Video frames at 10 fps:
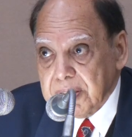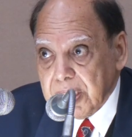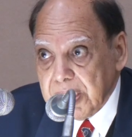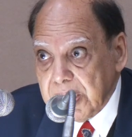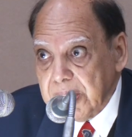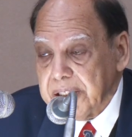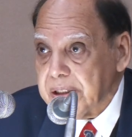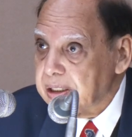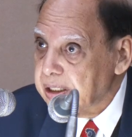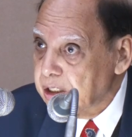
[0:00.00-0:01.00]

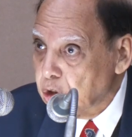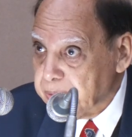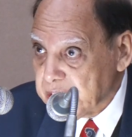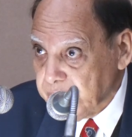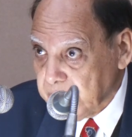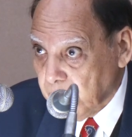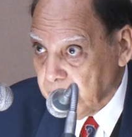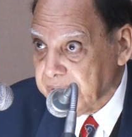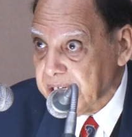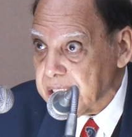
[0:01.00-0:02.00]
3rd Indo-Pacific
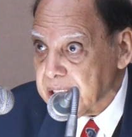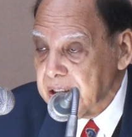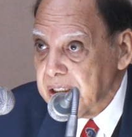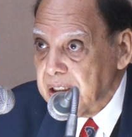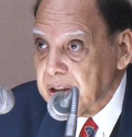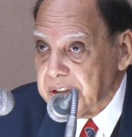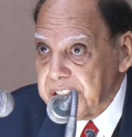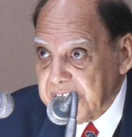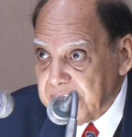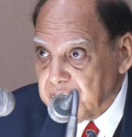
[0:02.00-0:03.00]
Conference, the
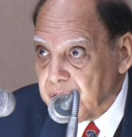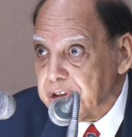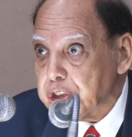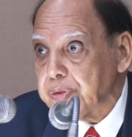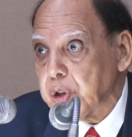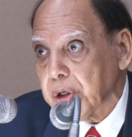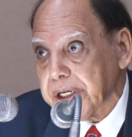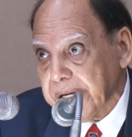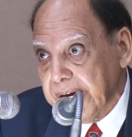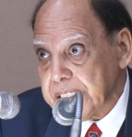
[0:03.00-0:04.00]
session which we
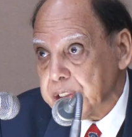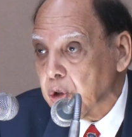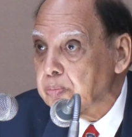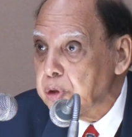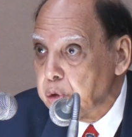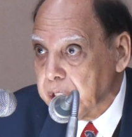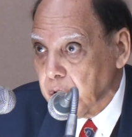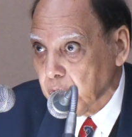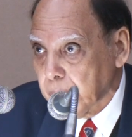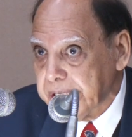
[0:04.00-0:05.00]
organized on blue
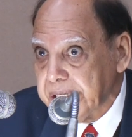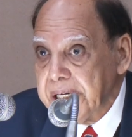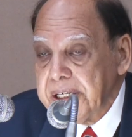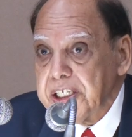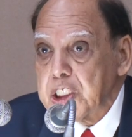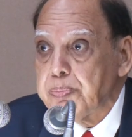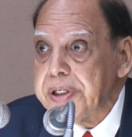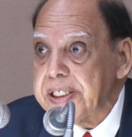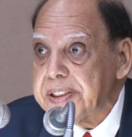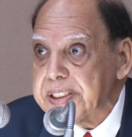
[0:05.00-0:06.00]
economy, is
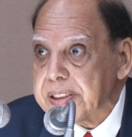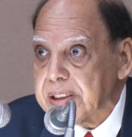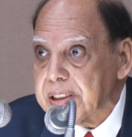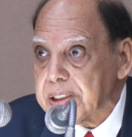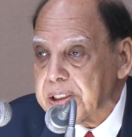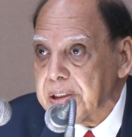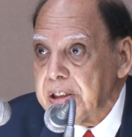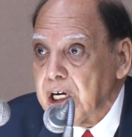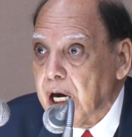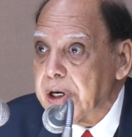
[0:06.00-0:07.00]
being discussed
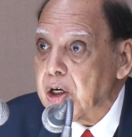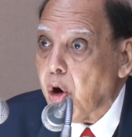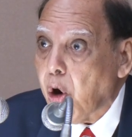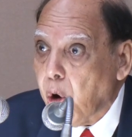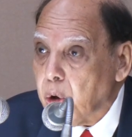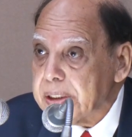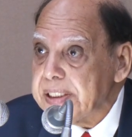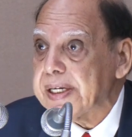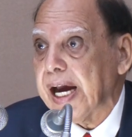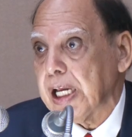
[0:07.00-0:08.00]
among all
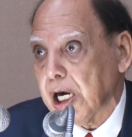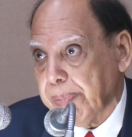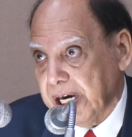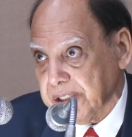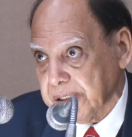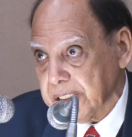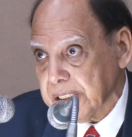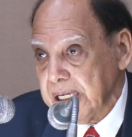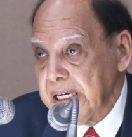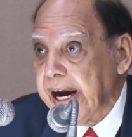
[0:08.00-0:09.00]
the dialogue
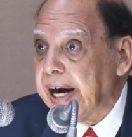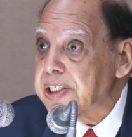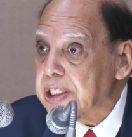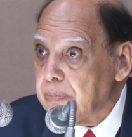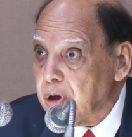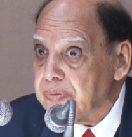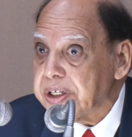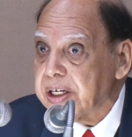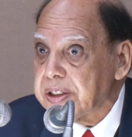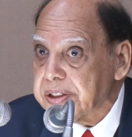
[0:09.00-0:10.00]
partners, and some of the
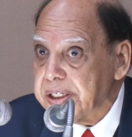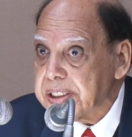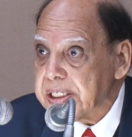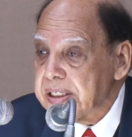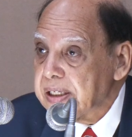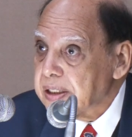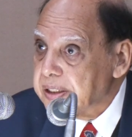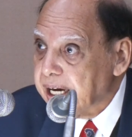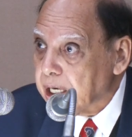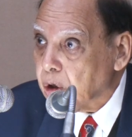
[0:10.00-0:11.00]
countries,
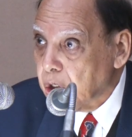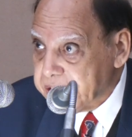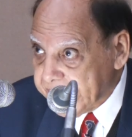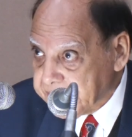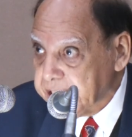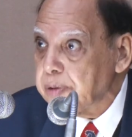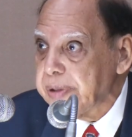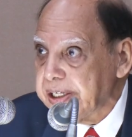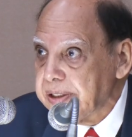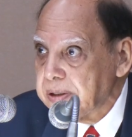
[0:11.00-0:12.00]
they are contacting
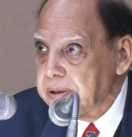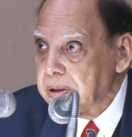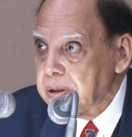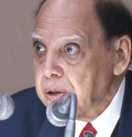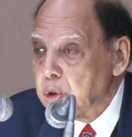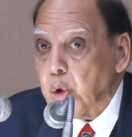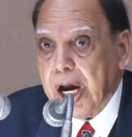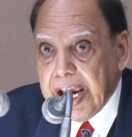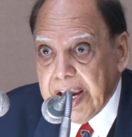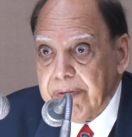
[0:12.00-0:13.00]
me to
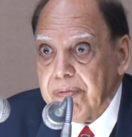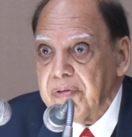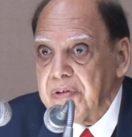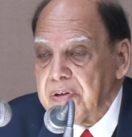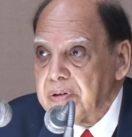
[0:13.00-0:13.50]
have